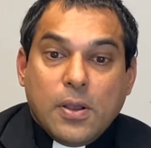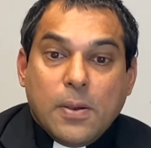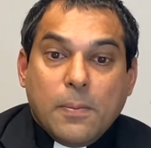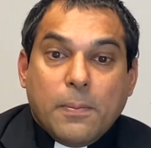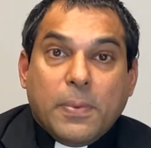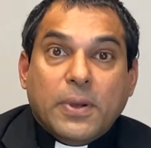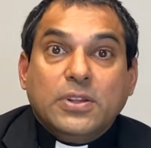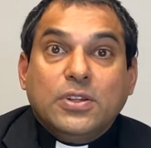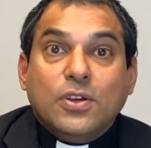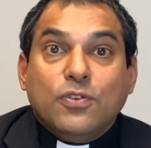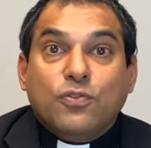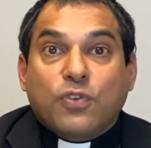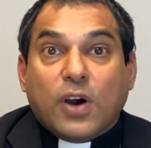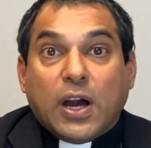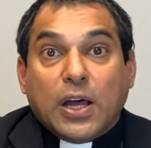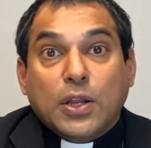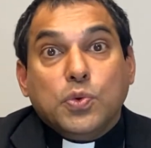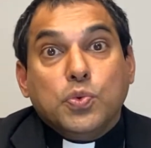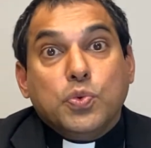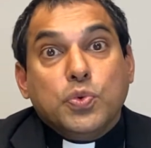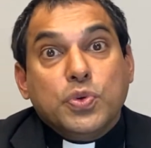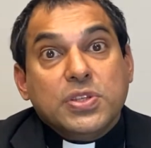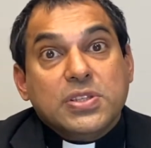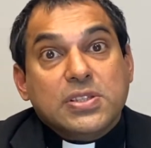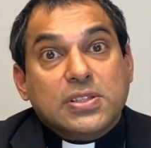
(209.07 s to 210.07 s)
but the one
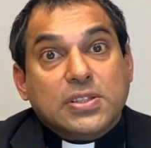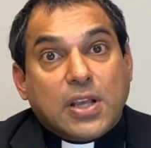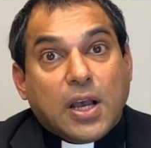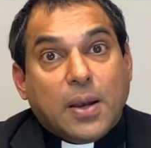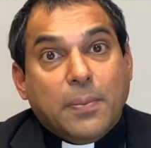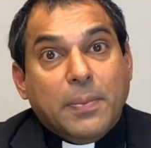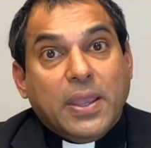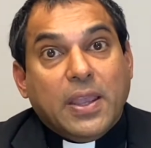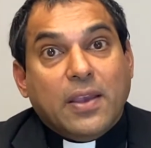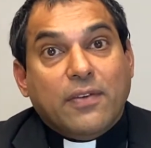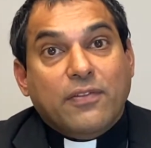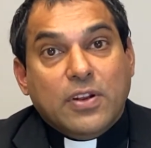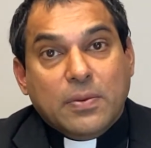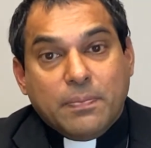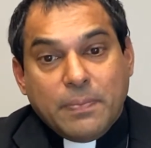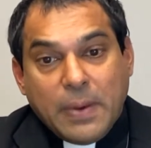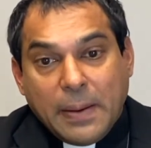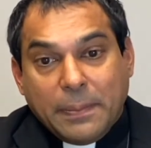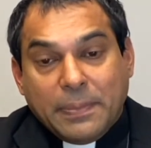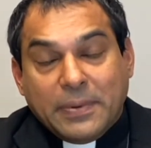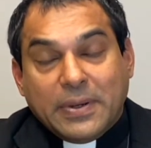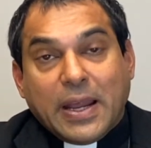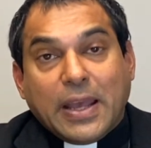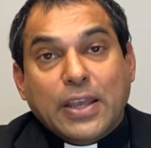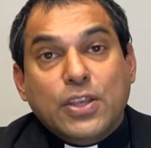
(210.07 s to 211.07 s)
who is coming will
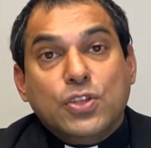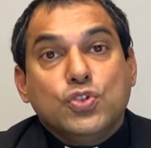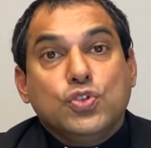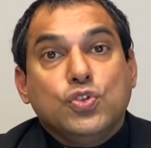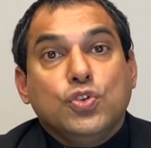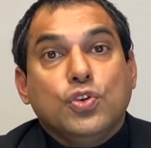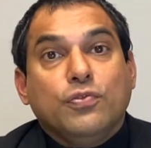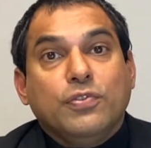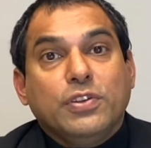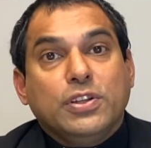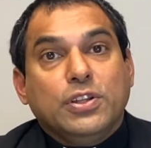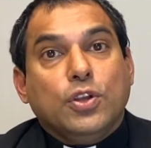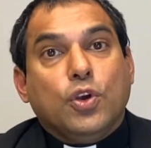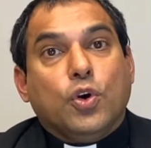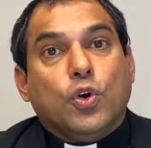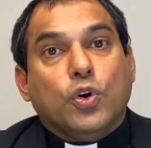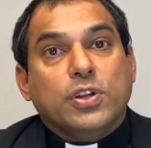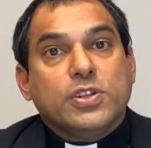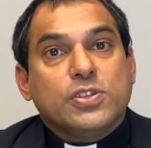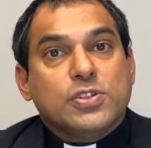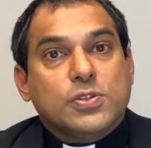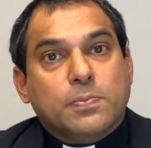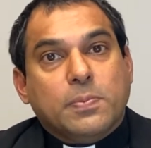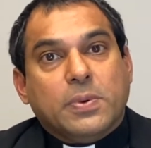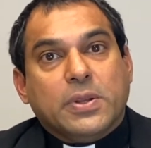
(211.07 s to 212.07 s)
baptize you with the Holy
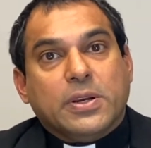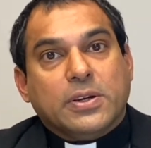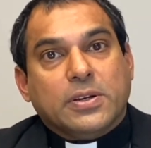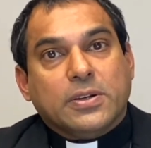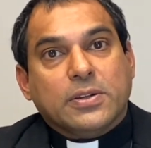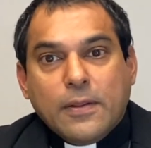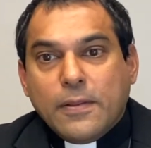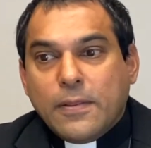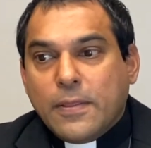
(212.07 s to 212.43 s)
Spirit.